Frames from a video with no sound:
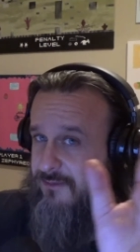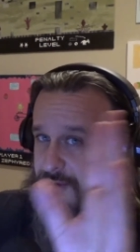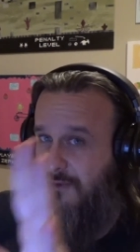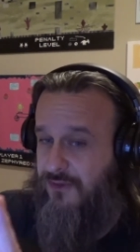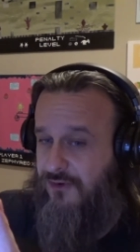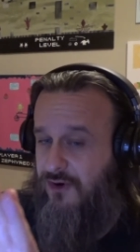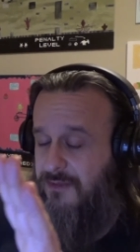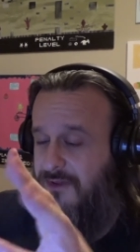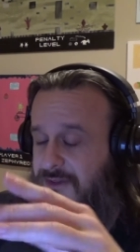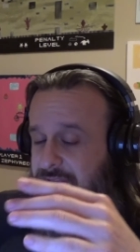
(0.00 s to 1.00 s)
As opposed to the
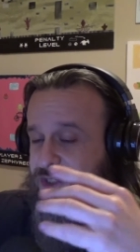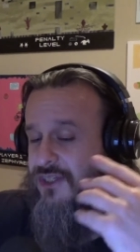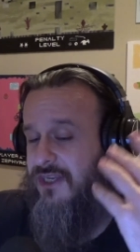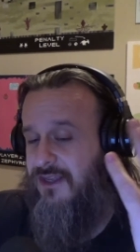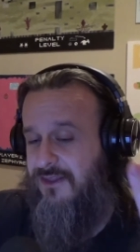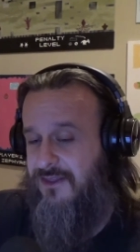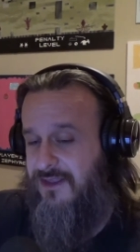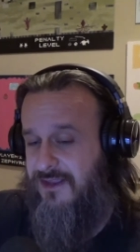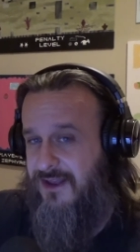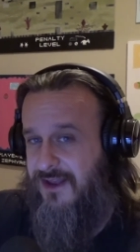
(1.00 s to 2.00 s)
turbulent sea, she is
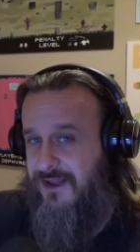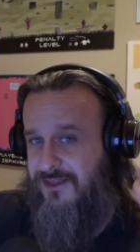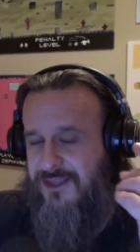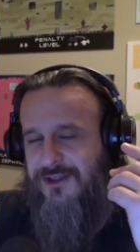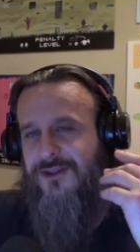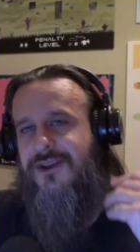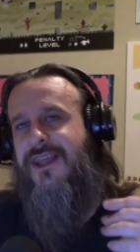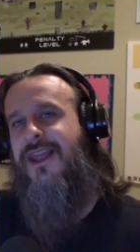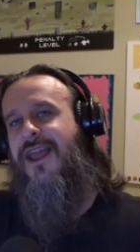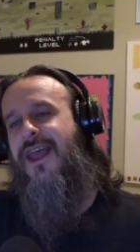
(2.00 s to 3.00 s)
the see.
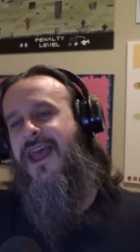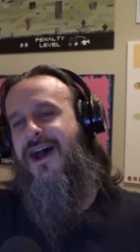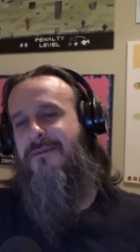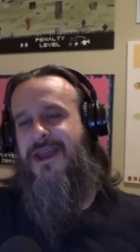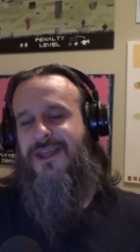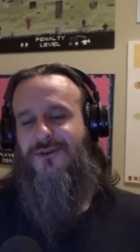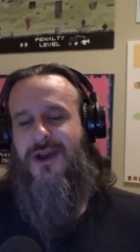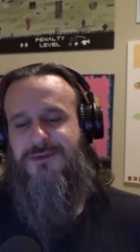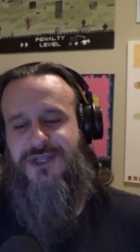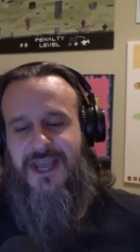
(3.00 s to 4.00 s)
Look at how my
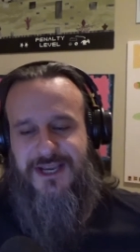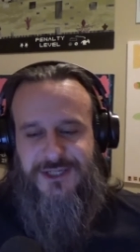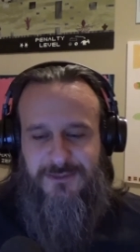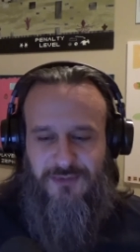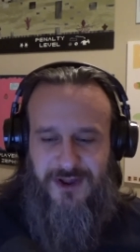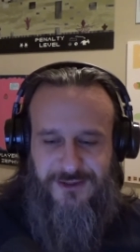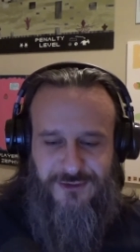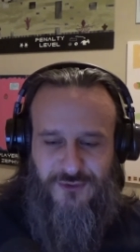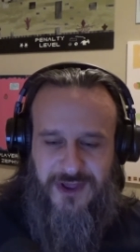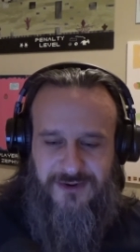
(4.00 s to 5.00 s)
interruption actually brought us
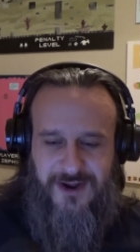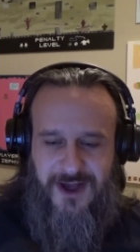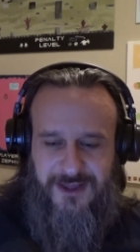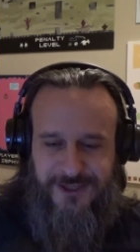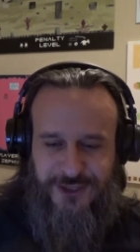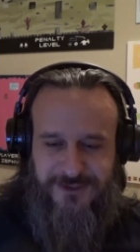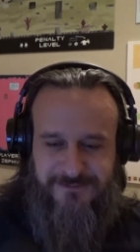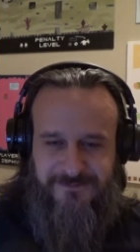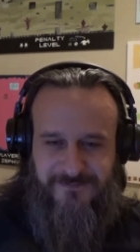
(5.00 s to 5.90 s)
to greater knowledge.